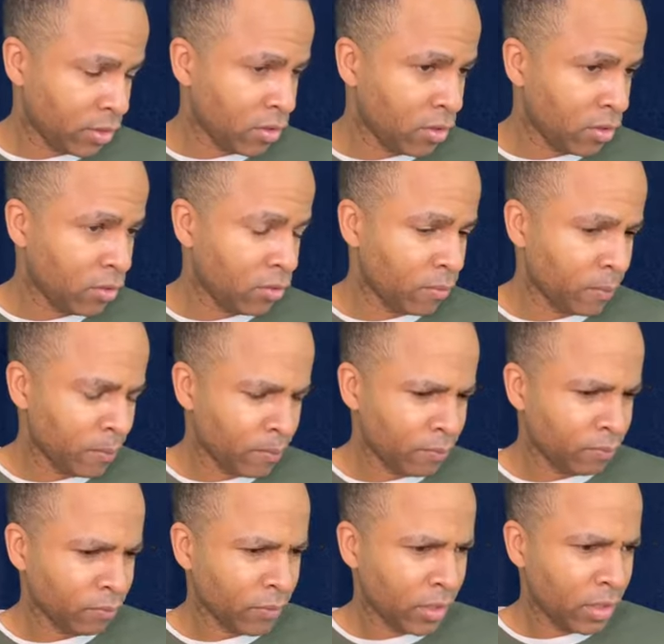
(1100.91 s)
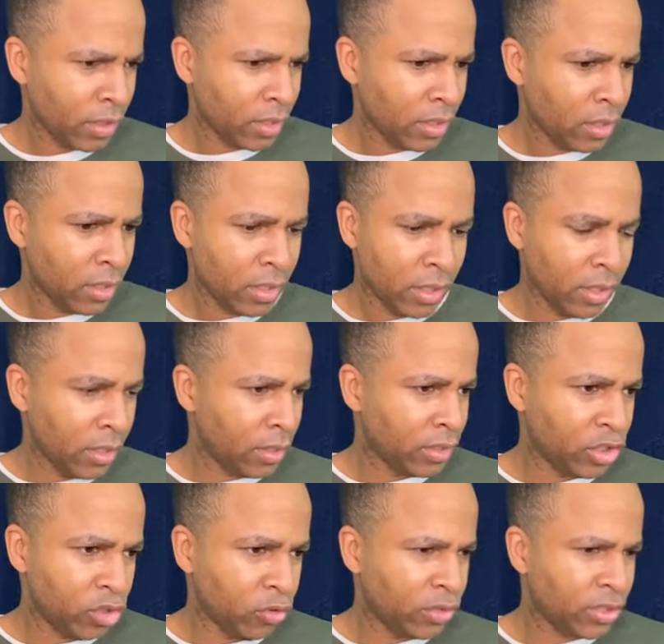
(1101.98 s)
So
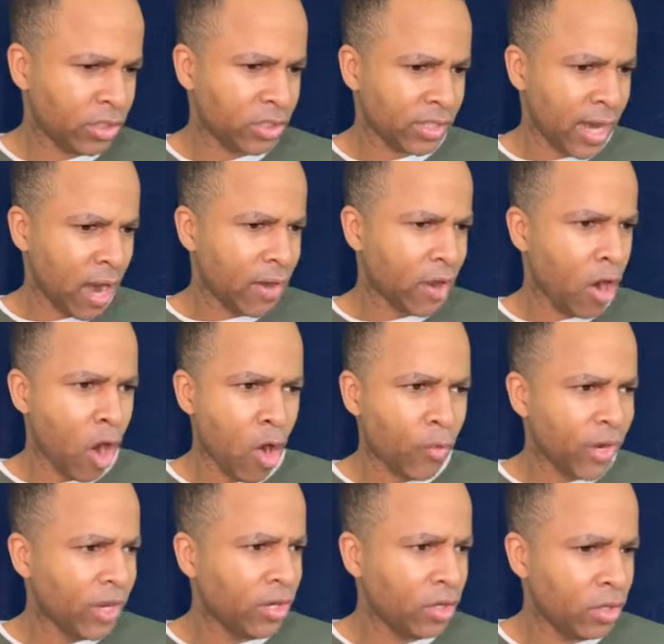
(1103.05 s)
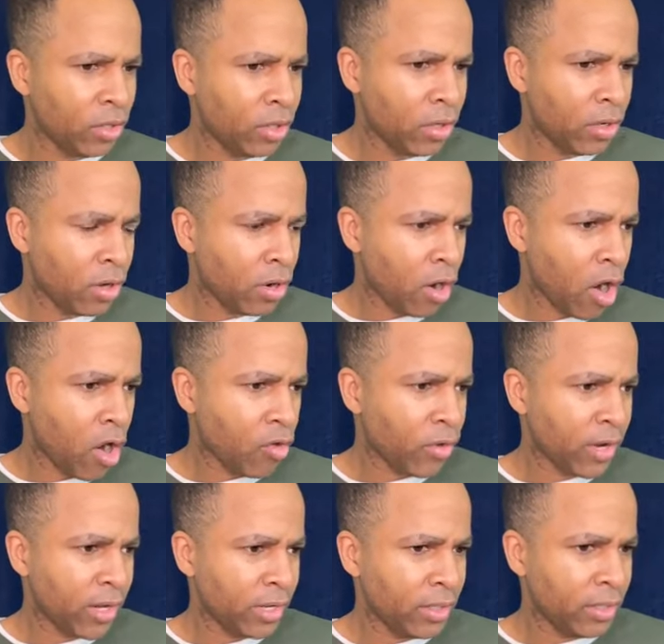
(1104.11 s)
it, Judas Iscariot already
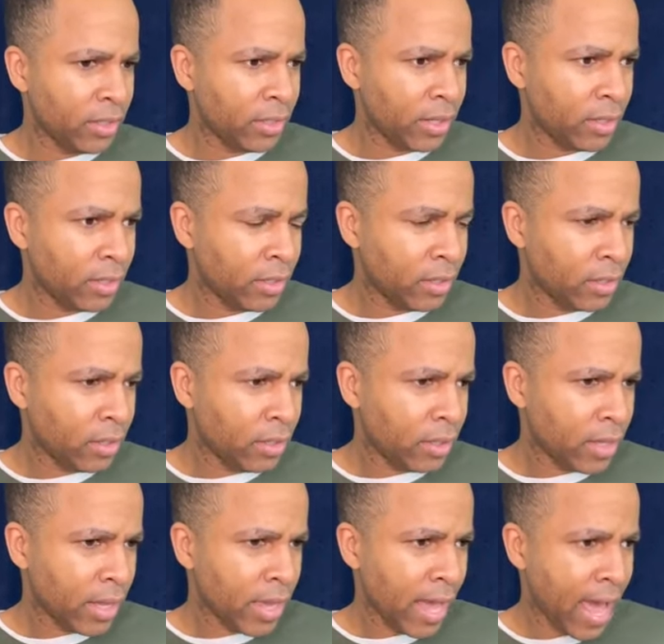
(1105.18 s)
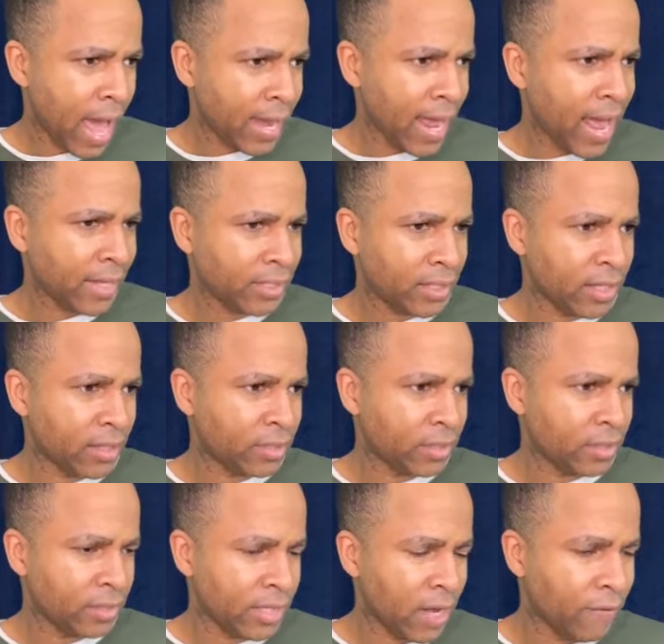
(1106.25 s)
already had access. The
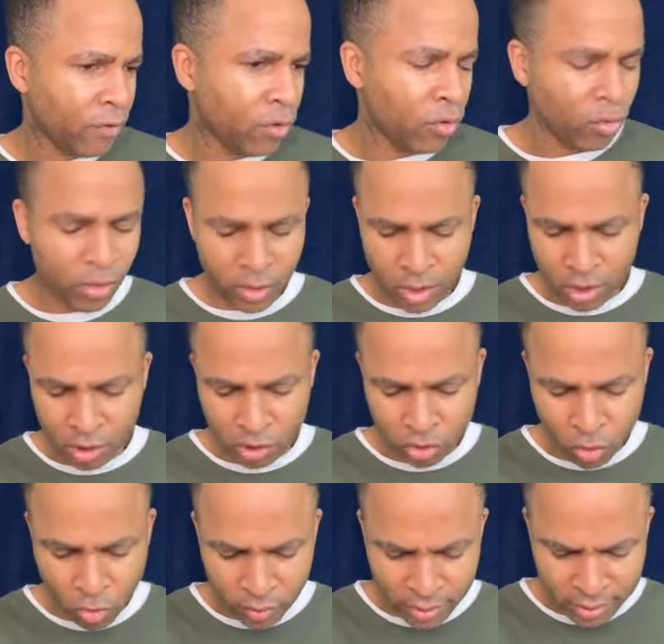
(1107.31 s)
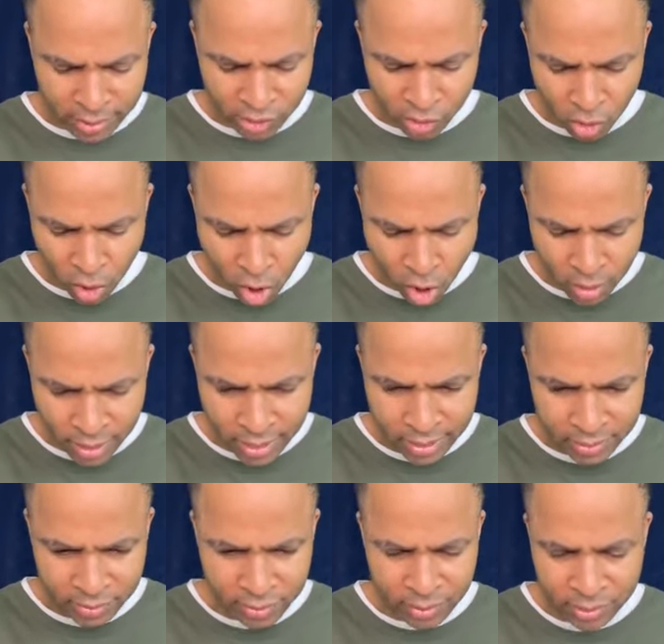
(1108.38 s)
devil controlling his heart and
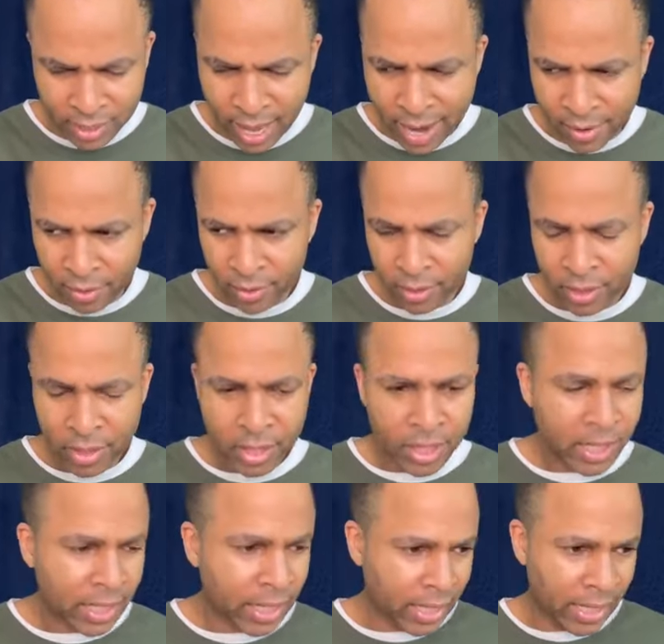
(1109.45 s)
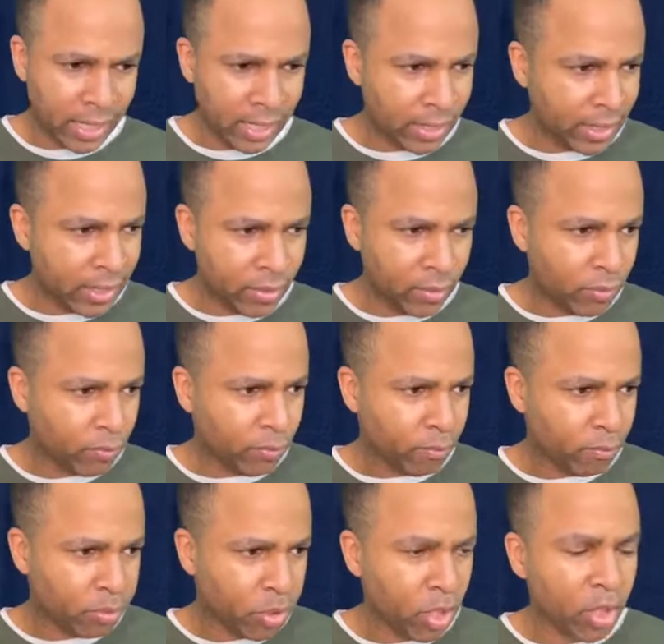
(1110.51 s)
his desire. He didn't
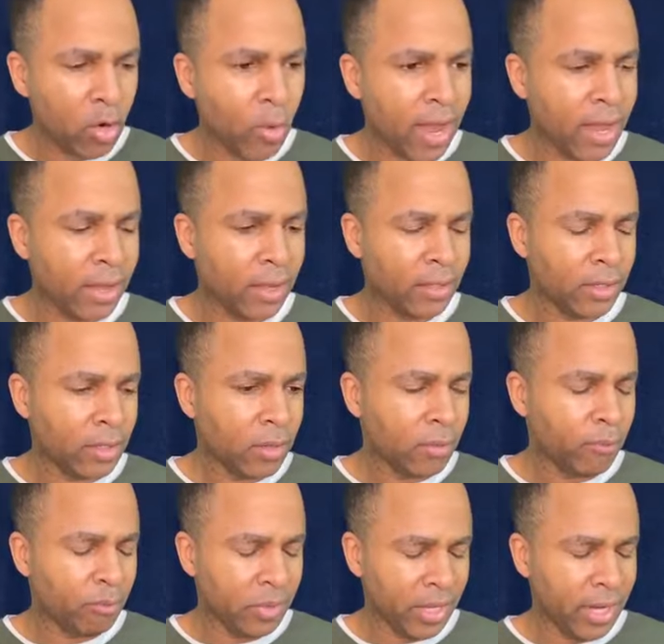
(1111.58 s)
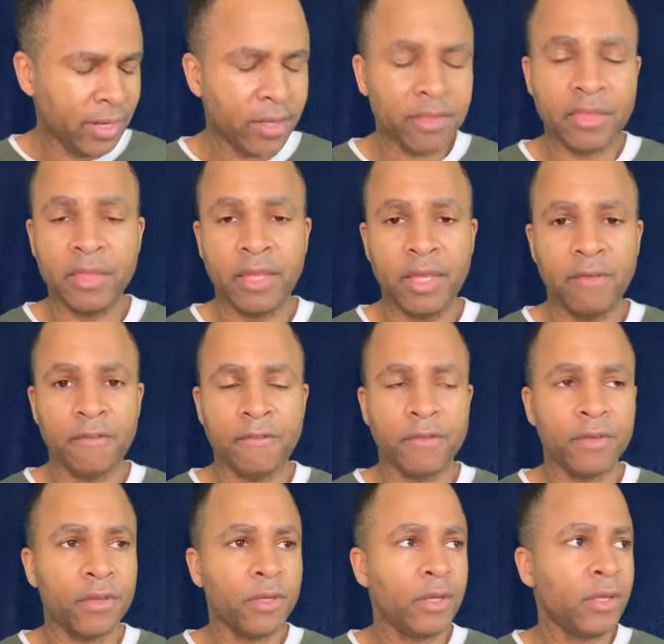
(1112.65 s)
put away being a
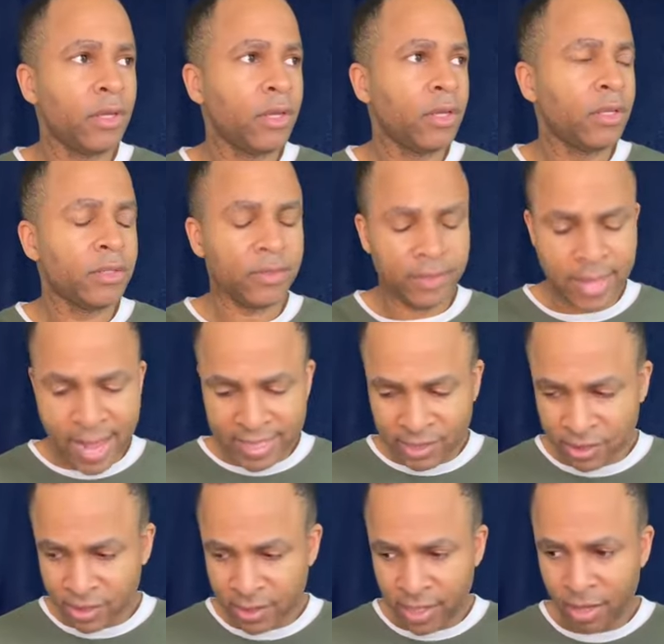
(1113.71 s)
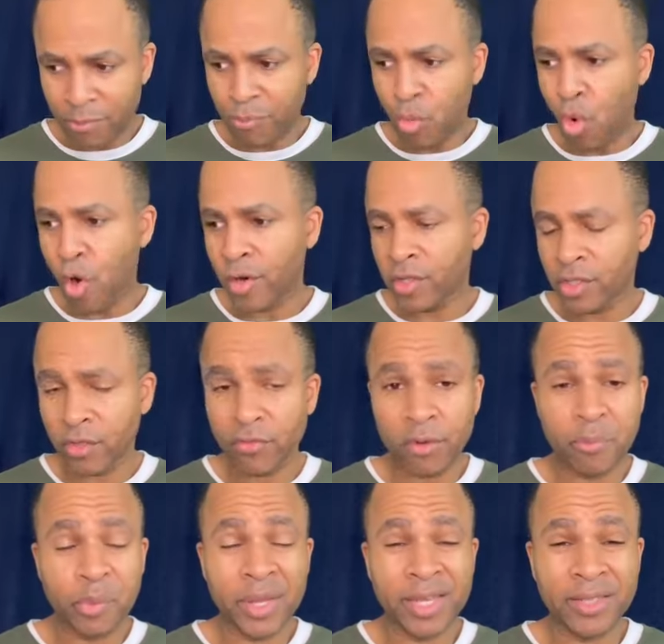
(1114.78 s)
thief. That's the importance of
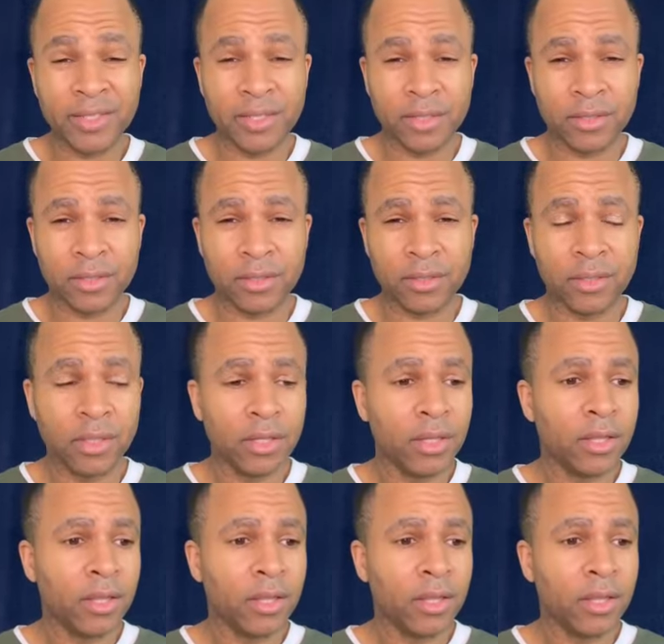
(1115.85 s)
repentance.